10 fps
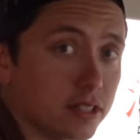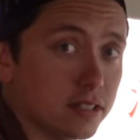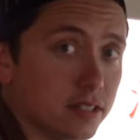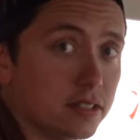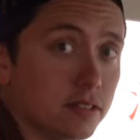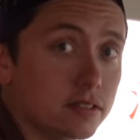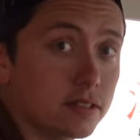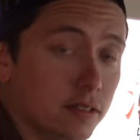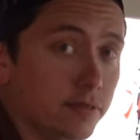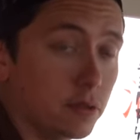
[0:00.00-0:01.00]
existence,
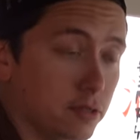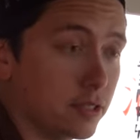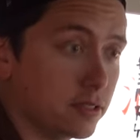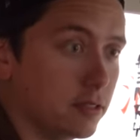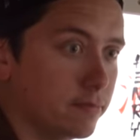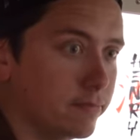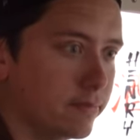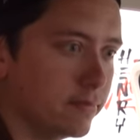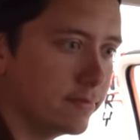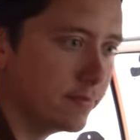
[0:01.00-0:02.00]
the fuel system. Yeah,
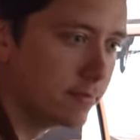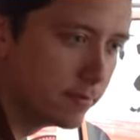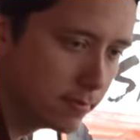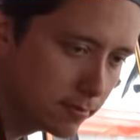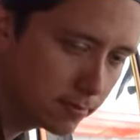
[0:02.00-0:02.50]
heat on the